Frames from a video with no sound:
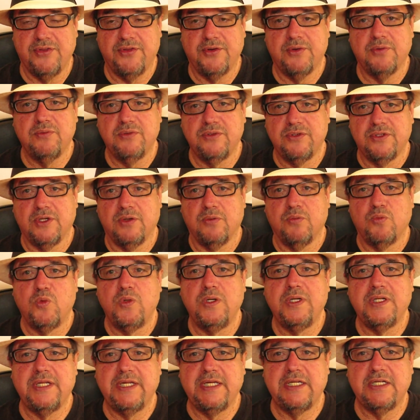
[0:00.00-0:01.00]
They're, they're
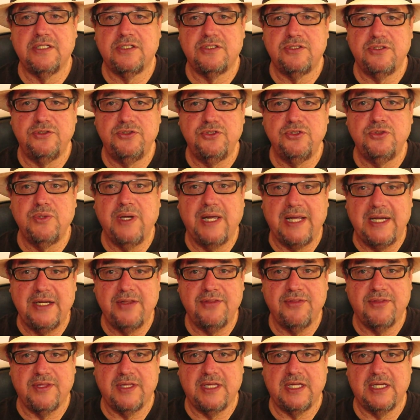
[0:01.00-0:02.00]
willing to do
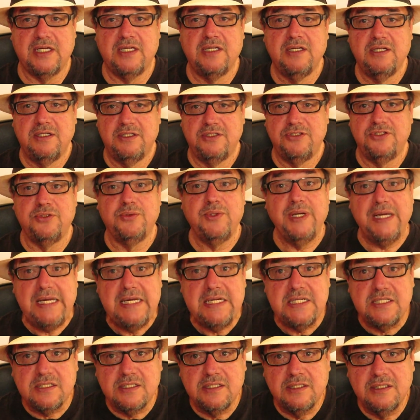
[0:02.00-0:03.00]
anything to
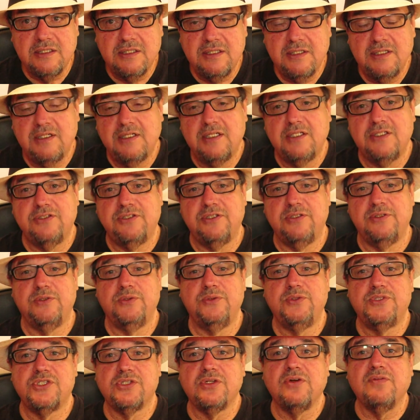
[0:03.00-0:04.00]
eat,
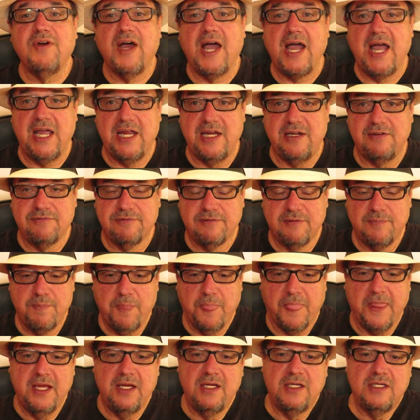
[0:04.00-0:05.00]
to survive,
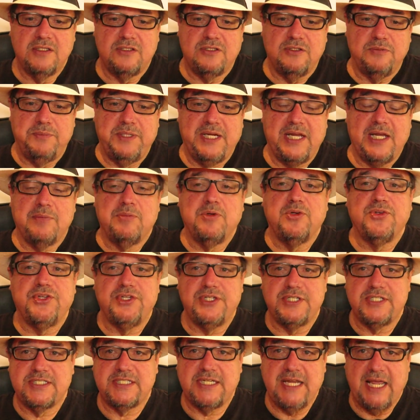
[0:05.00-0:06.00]
to be able
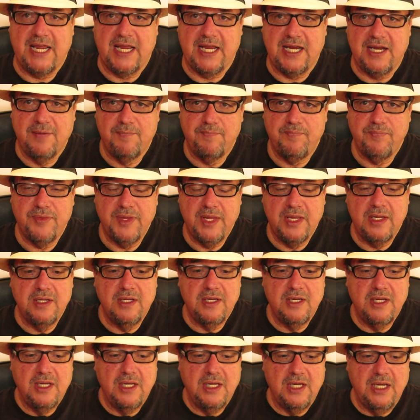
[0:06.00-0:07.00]
to stay
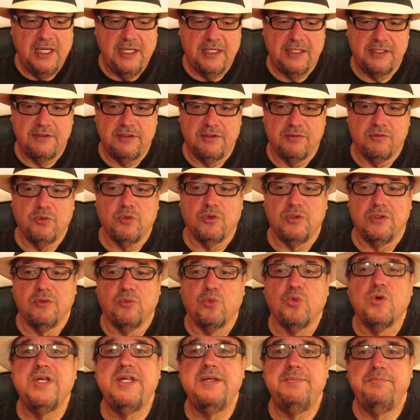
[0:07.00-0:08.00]
and
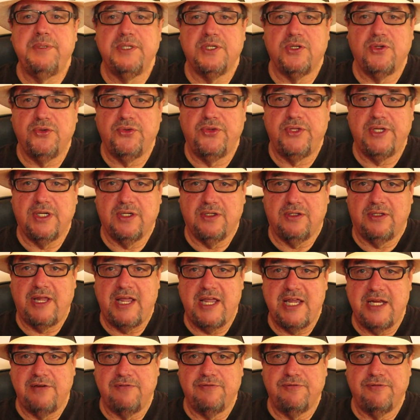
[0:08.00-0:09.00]
rebuild their
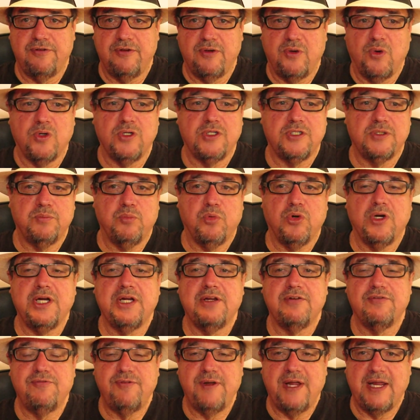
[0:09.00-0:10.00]
life or to
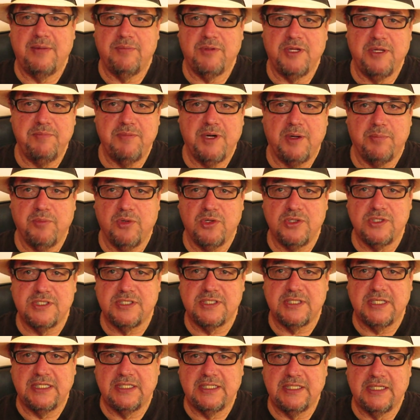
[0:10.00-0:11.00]
bring family
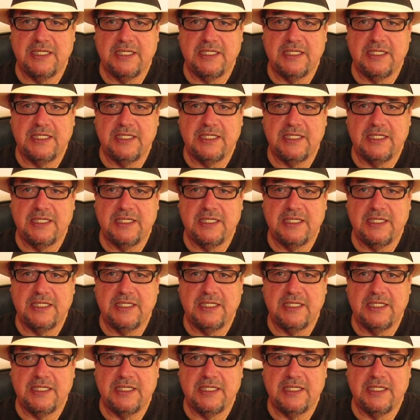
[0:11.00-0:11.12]
members.